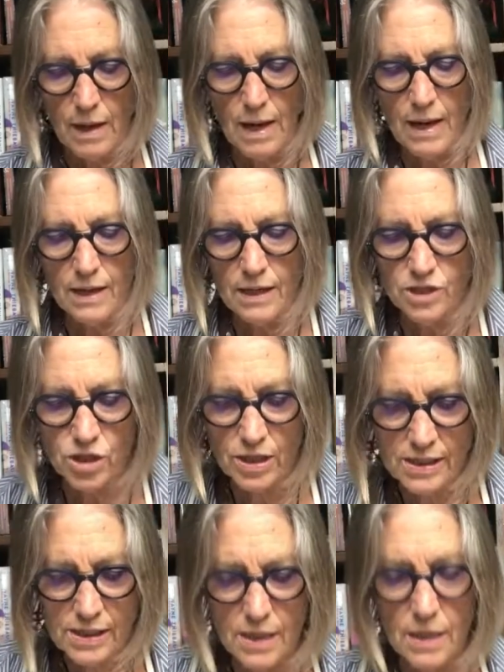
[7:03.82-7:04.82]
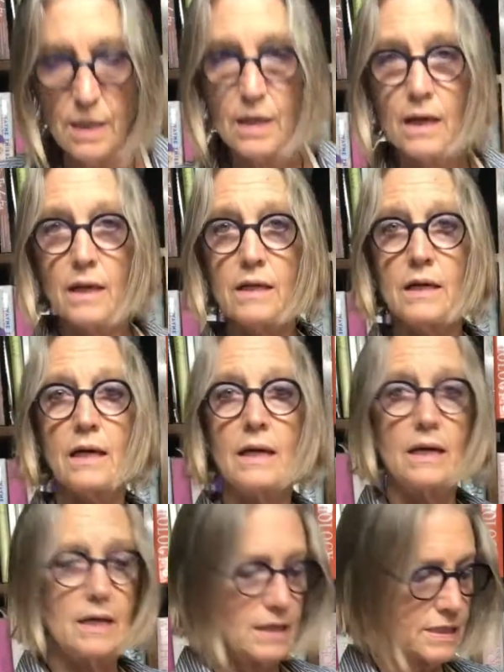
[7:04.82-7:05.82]
And it just
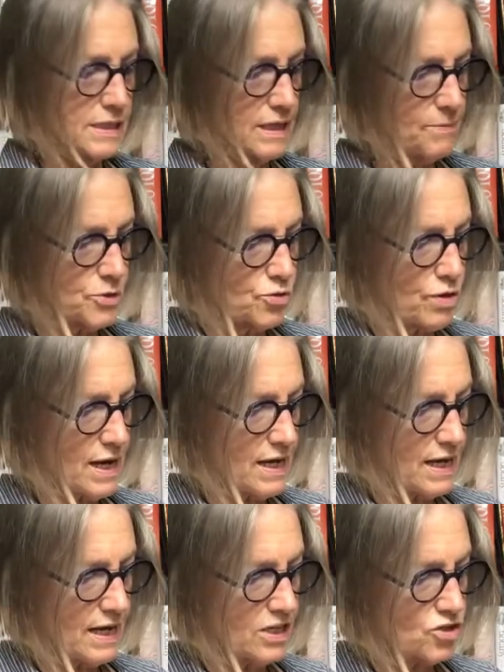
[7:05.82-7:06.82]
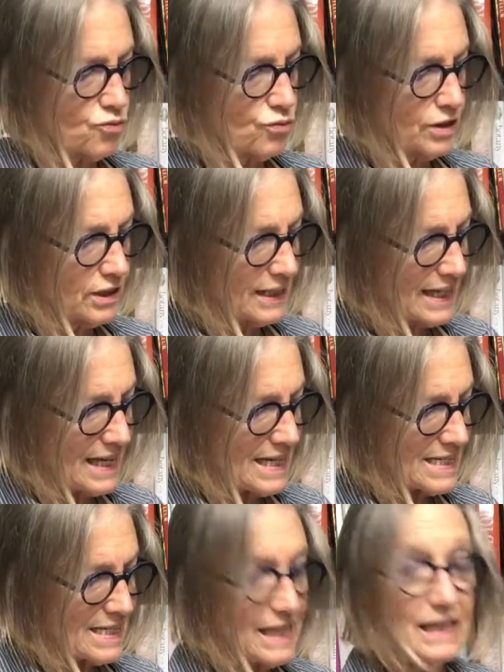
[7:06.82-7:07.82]
slips right in. It's real
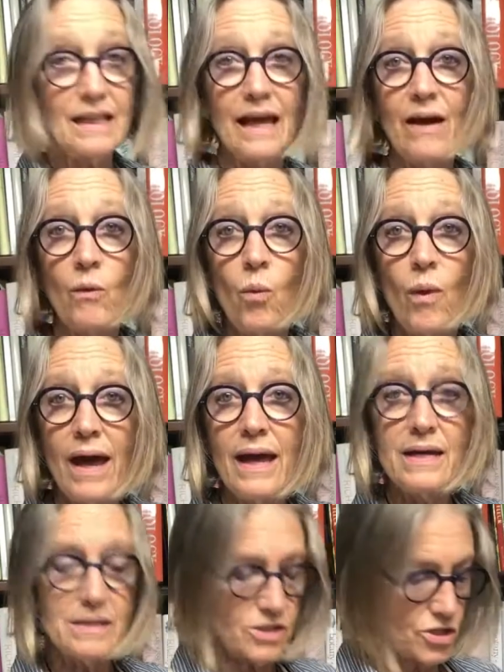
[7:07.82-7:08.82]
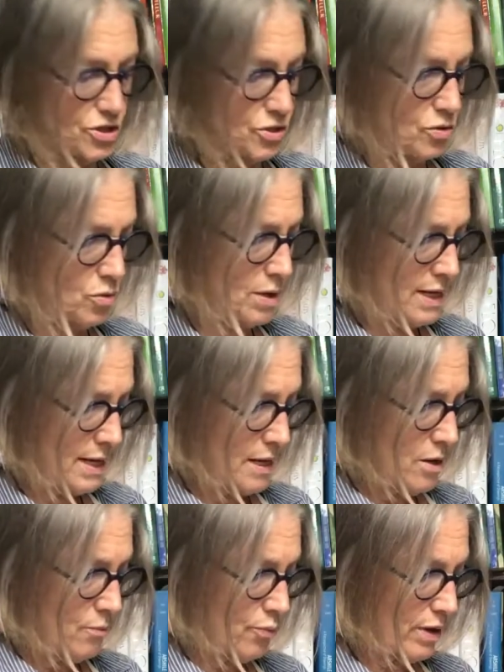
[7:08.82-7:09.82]
easy, lightweight to
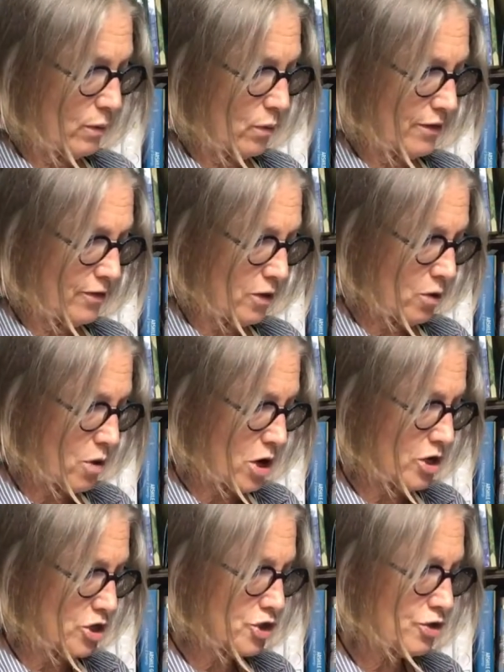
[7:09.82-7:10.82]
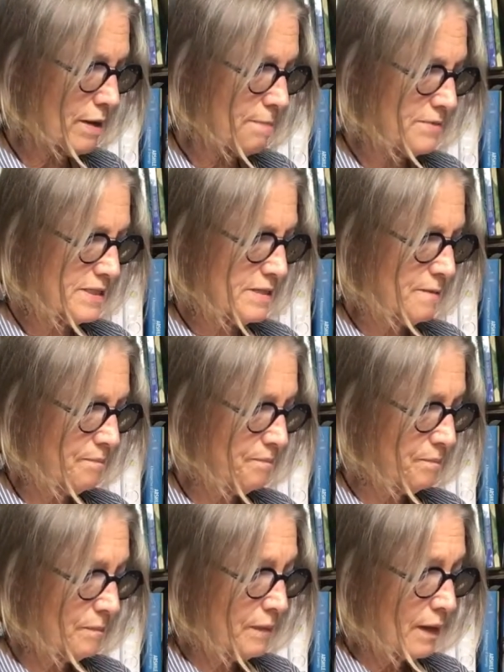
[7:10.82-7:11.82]
bring with you on trips.
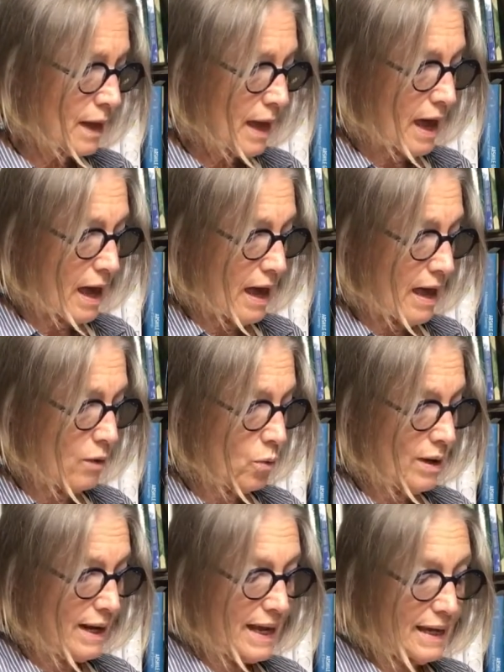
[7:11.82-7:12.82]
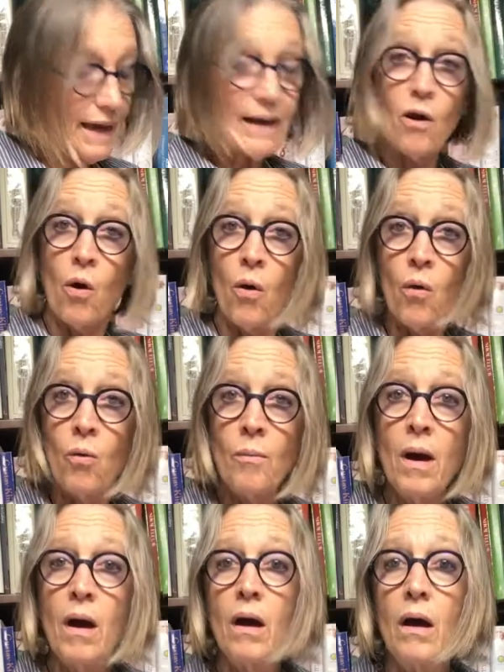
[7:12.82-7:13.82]
And when I get home,
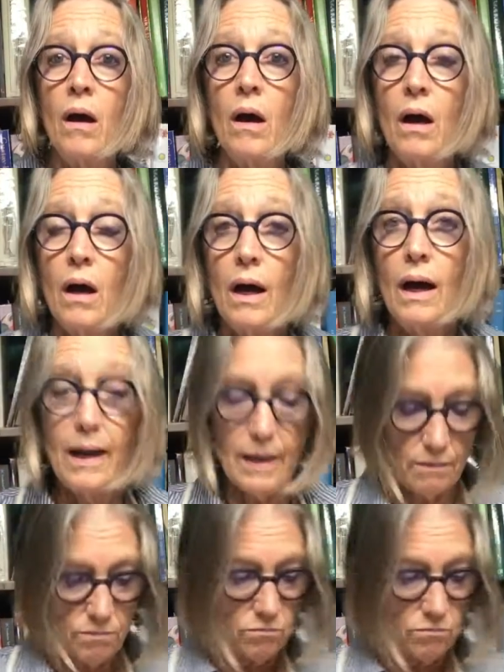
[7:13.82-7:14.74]
I